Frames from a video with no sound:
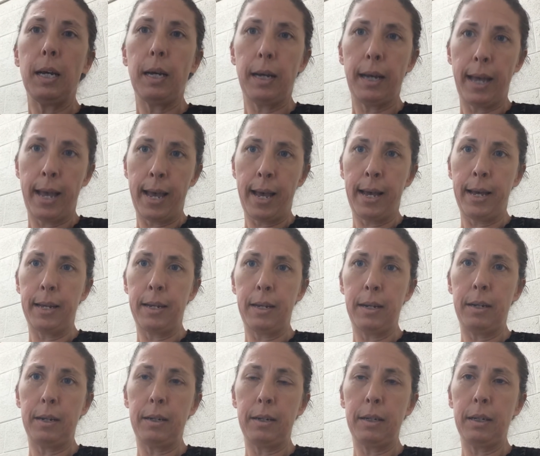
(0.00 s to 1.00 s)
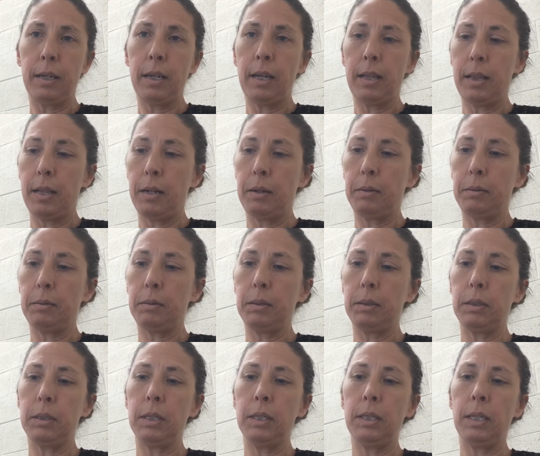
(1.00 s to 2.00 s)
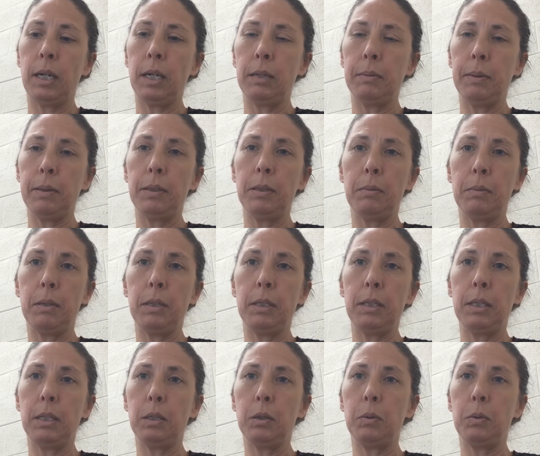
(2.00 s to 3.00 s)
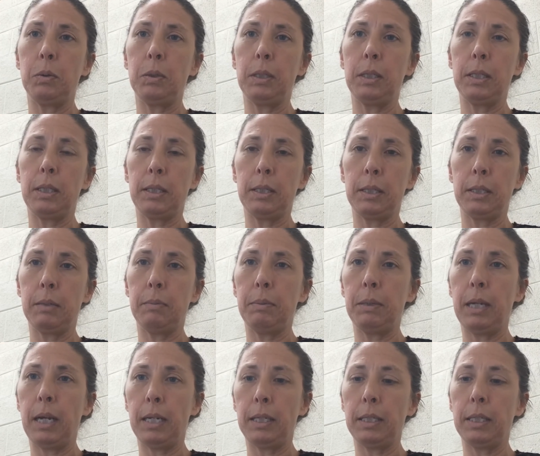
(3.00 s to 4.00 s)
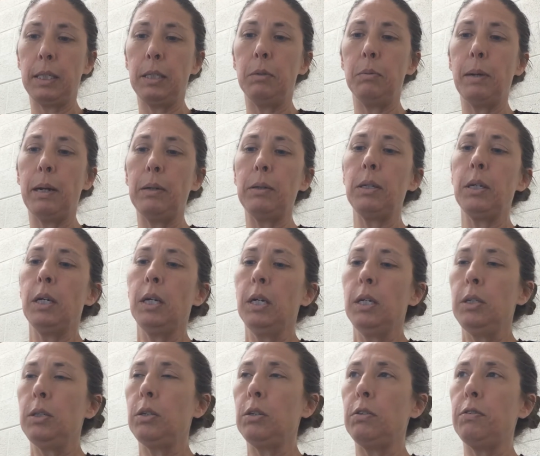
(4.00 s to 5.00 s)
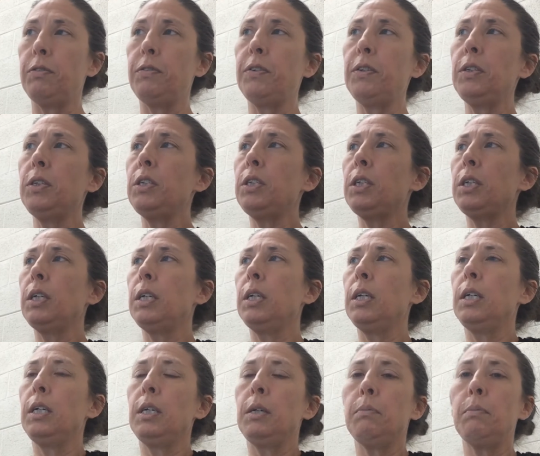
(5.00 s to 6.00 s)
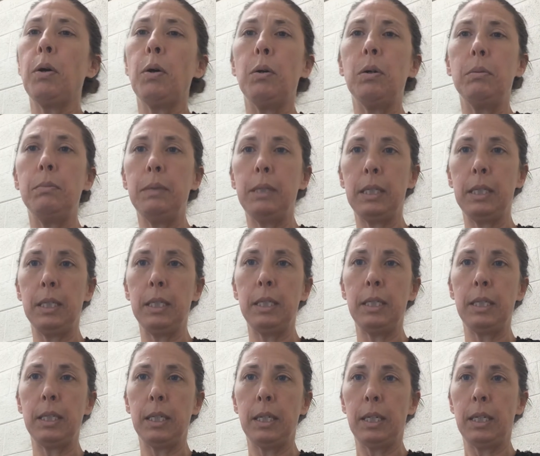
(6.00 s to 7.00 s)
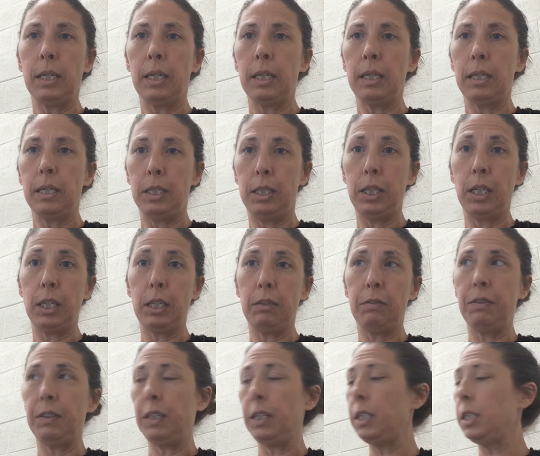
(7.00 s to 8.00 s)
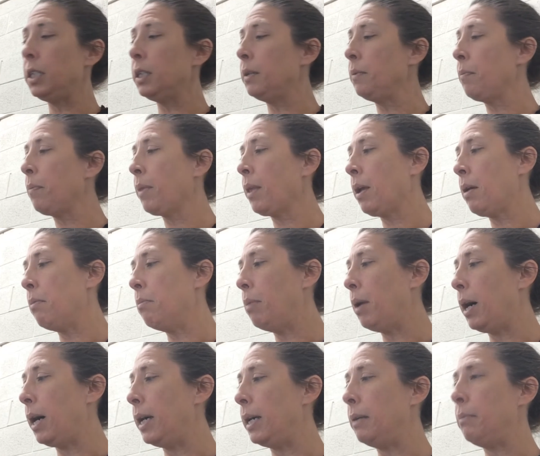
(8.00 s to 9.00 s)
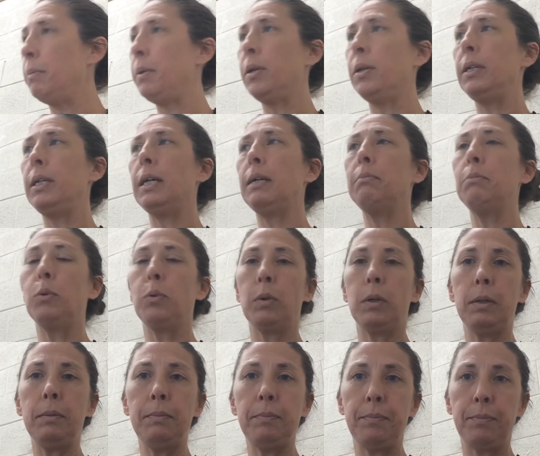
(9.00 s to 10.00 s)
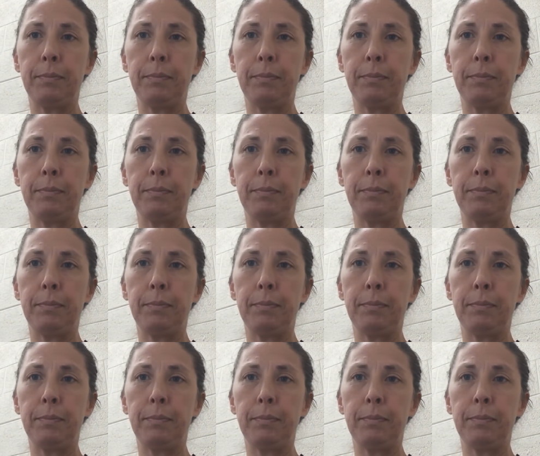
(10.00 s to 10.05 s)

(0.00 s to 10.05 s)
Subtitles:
and then talk about some things that the quiz is going to be asking you about. So the first poem is The Jellyfish by Marianne Moore.